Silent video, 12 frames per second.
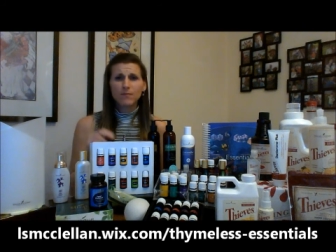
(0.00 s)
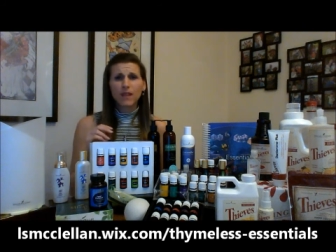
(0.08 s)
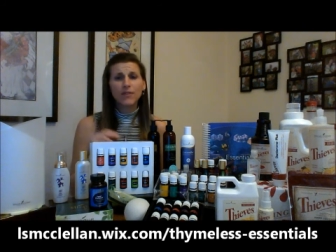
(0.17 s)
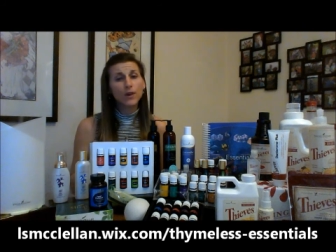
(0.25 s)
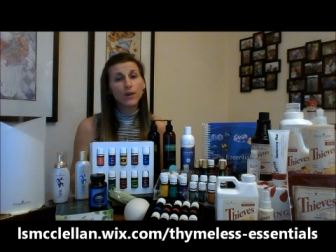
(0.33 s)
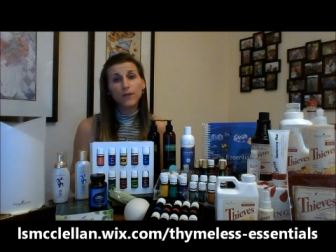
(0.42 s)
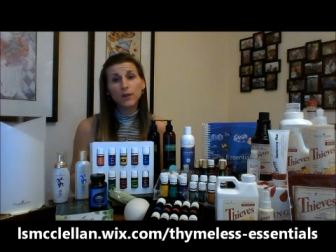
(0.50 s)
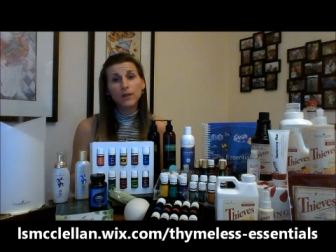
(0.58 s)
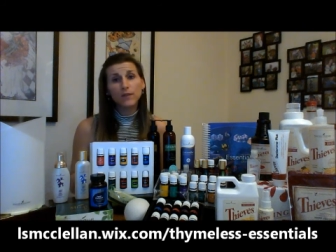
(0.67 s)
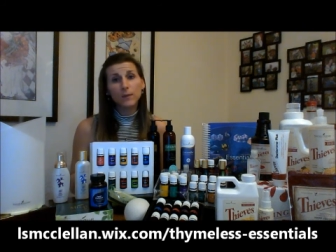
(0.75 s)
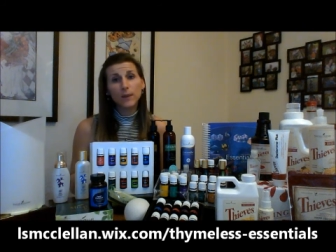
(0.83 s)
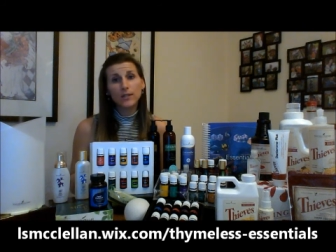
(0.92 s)
there are a few
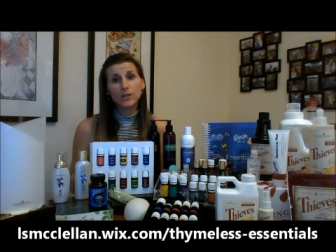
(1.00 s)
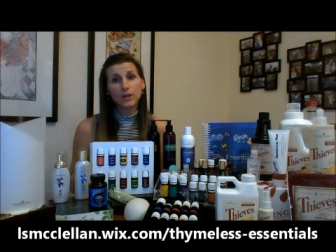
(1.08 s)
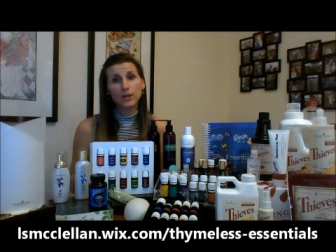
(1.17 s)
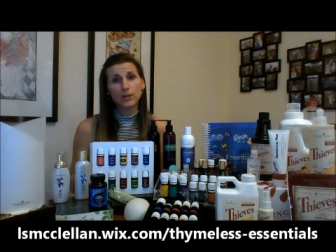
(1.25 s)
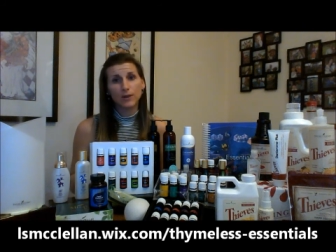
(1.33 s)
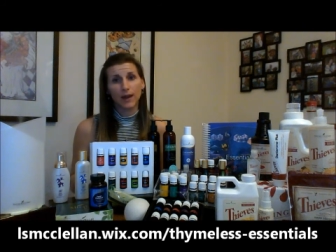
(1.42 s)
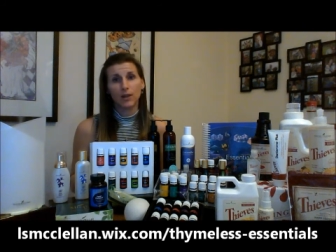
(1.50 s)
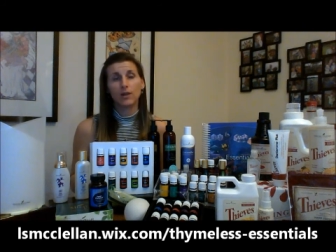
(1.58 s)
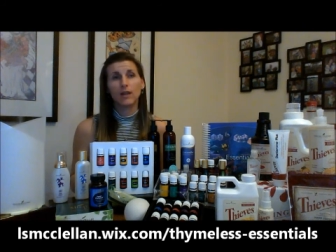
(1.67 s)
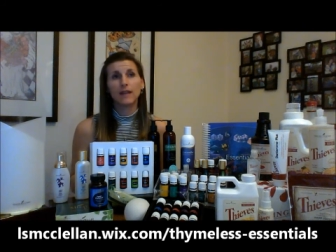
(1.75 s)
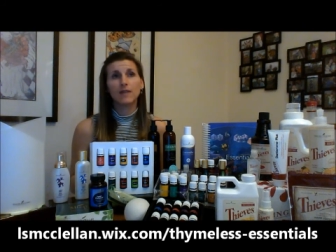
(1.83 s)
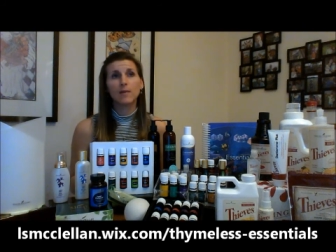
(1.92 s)
different ways you can do that. You
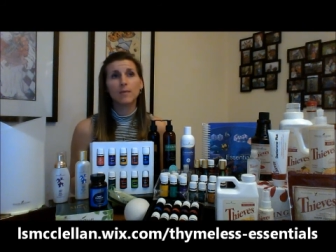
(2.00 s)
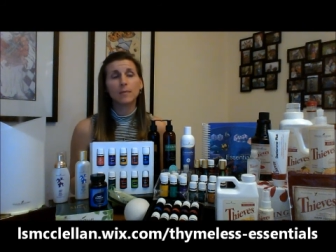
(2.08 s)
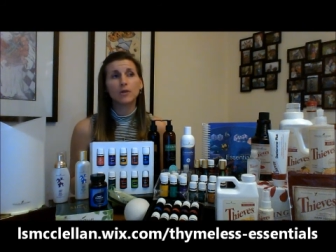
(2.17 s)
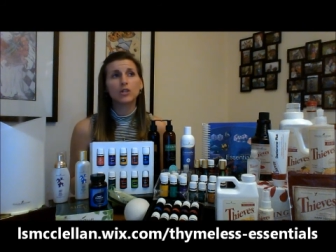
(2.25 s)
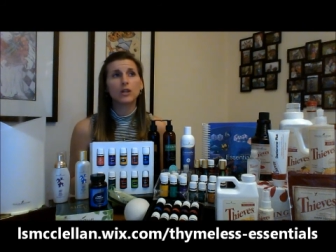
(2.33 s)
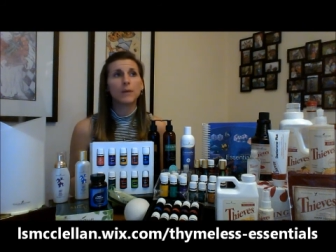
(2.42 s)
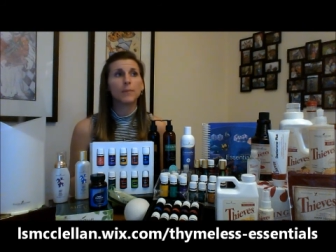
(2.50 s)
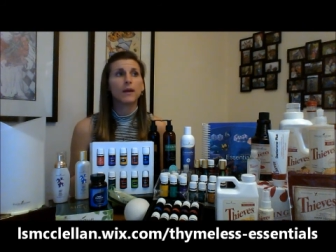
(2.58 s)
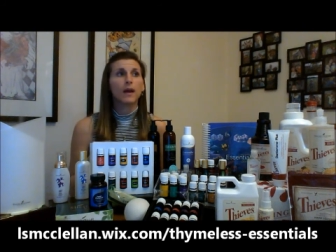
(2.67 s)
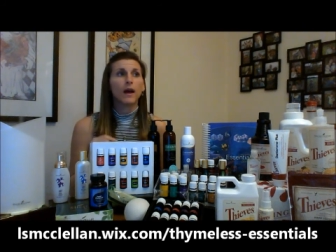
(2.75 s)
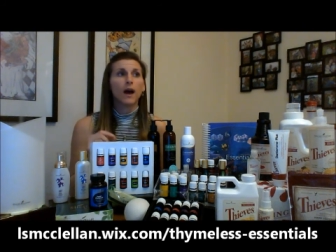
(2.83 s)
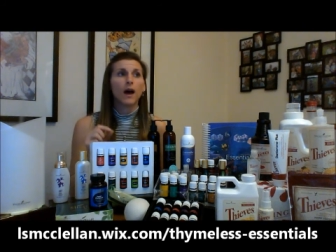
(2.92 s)
can get the membership
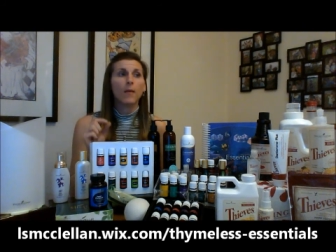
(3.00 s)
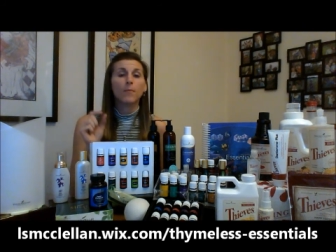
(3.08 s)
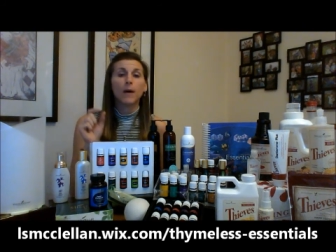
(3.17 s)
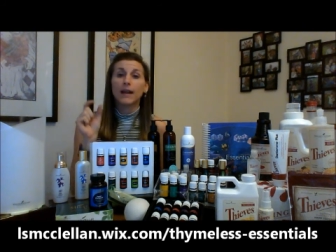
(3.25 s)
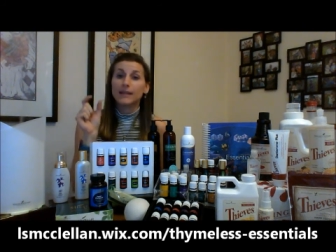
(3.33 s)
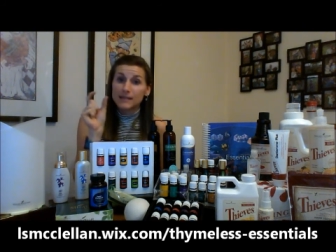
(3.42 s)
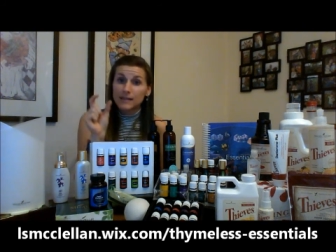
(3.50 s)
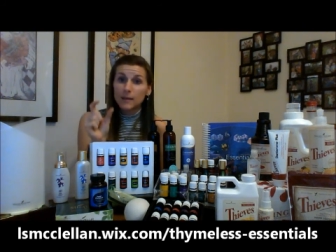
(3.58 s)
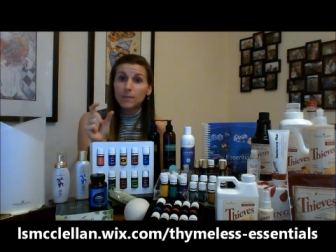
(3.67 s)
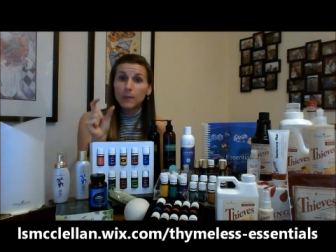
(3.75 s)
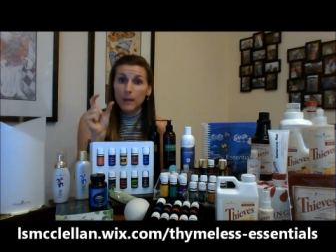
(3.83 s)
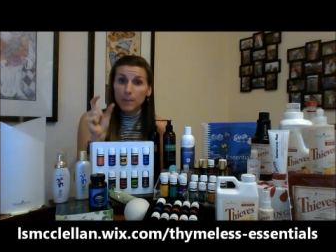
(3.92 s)
by
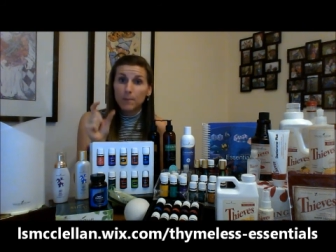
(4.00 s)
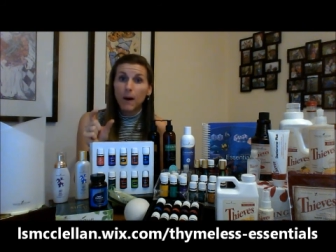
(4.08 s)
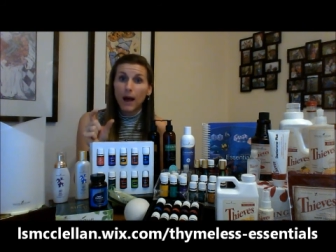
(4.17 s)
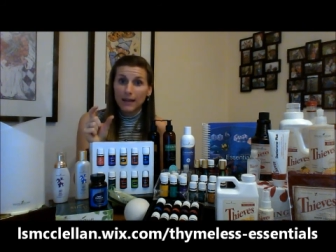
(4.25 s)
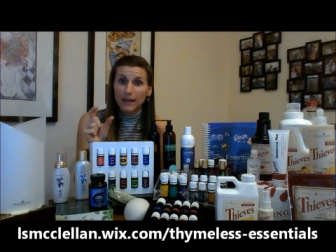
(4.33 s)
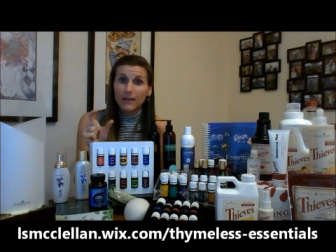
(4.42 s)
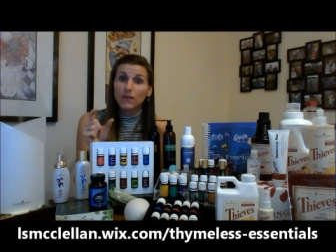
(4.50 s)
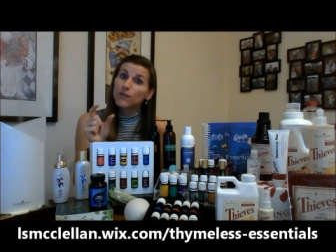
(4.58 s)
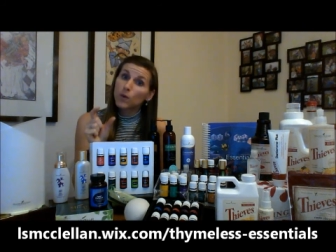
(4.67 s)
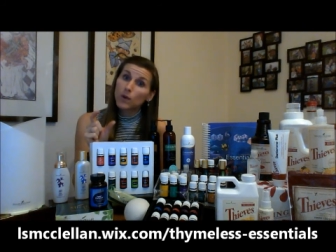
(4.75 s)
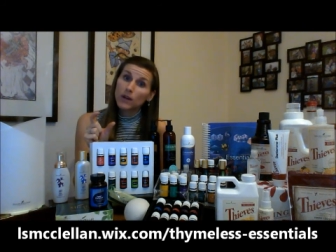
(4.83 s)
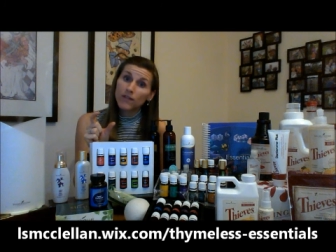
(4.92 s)
simply buying the
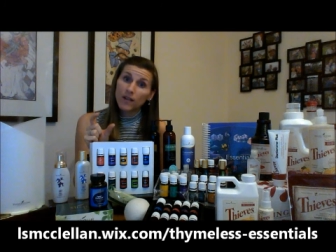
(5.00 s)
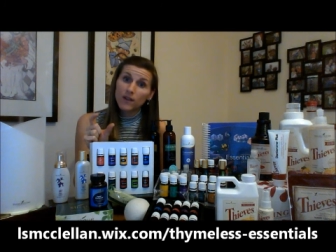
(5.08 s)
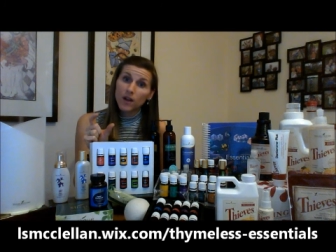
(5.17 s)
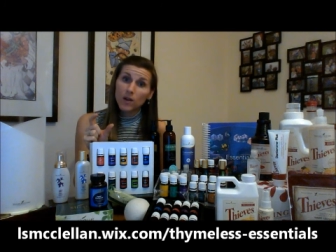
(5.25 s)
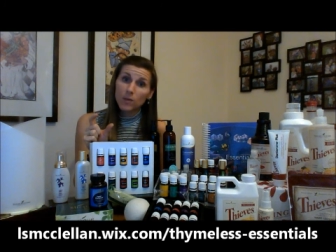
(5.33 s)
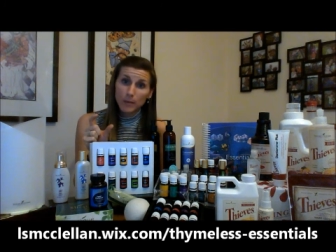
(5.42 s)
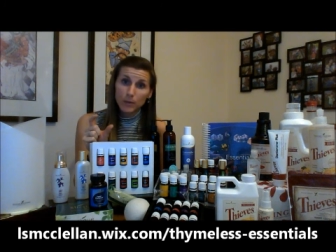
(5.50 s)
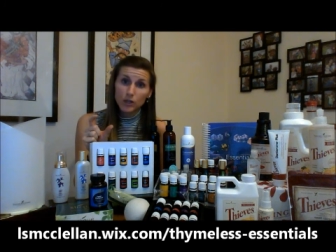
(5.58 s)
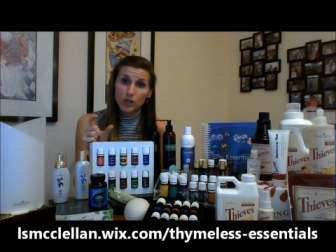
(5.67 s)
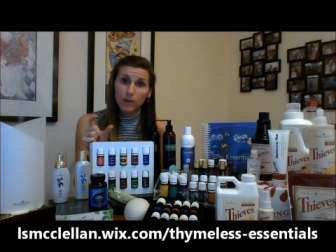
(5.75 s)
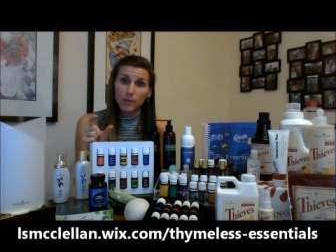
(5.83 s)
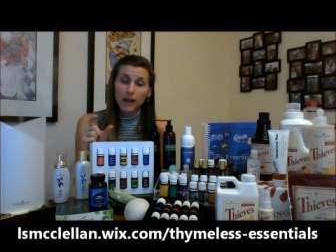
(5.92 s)
$45
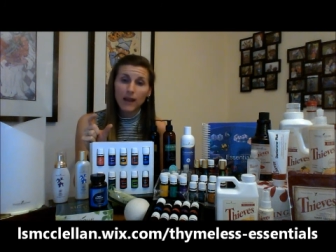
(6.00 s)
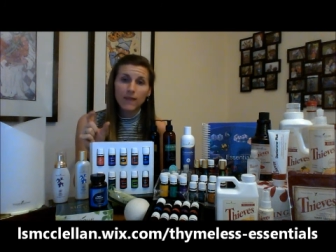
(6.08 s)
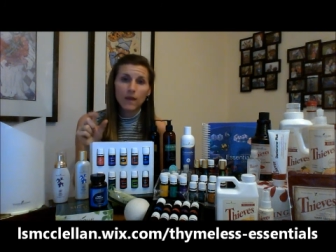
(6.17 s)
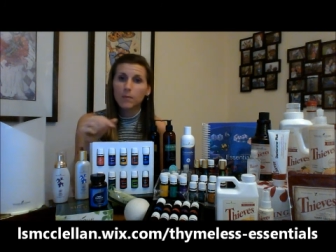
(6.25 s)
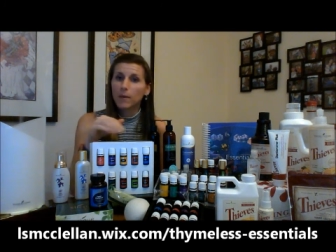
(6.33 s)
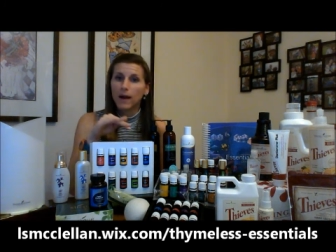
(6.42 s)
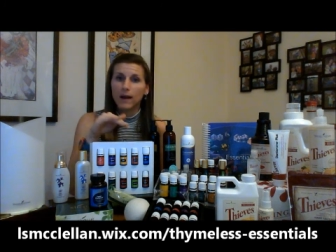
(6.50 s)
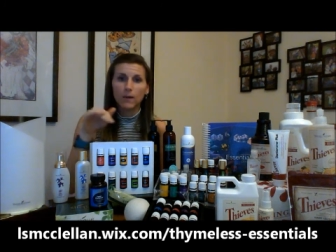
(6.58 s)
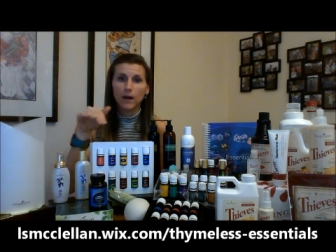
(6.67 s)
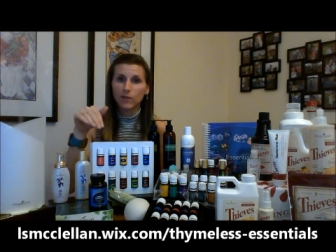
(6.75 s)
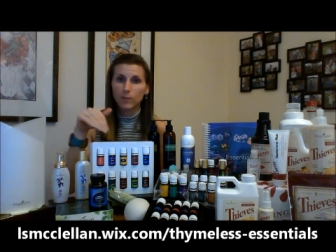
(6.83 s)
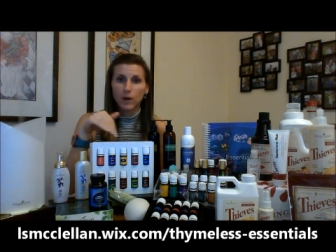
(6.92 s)
membership and then buying
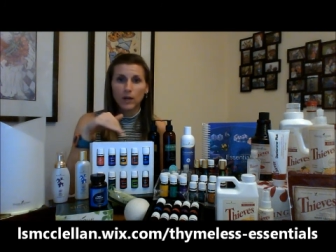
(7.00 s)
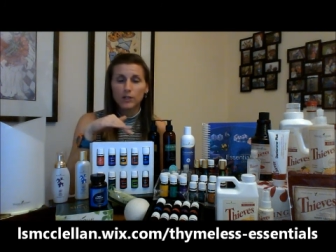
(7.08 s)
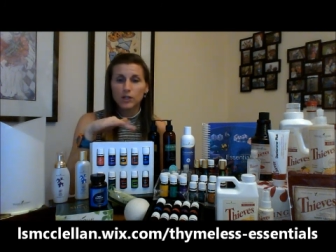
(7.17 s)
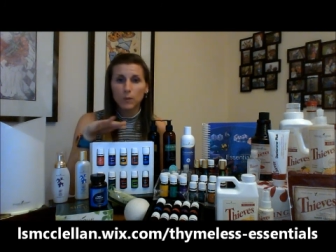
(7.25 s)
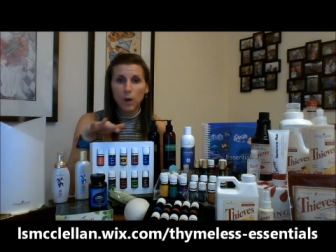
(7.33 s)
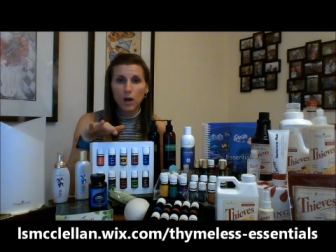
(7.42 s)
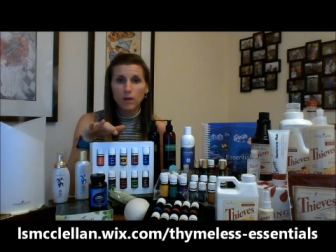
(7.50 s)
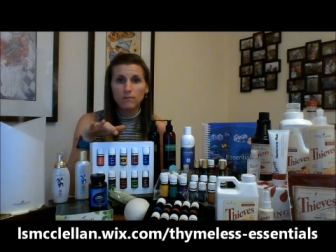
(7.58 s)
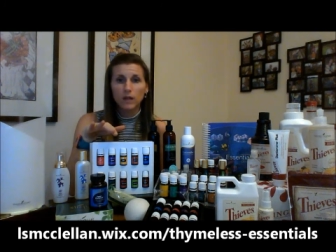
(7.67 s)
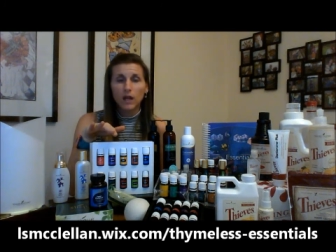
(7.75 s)
whatever products you want.